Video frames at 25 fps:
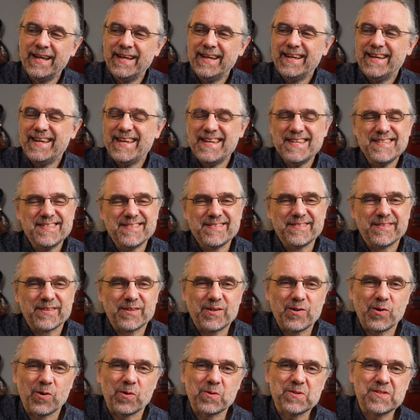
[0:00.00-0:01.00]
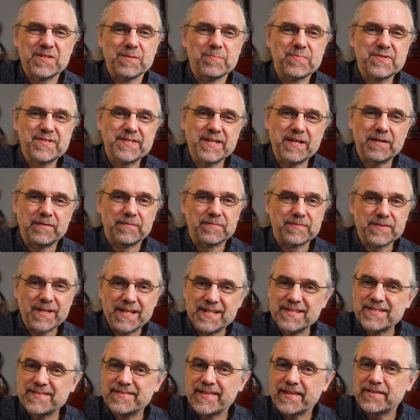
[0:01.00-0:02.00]
isn't the chords themselves,
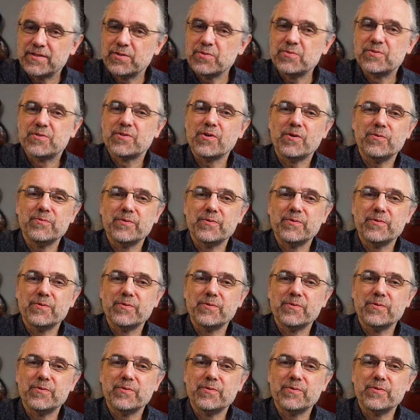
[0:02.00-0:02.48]
it's that you don't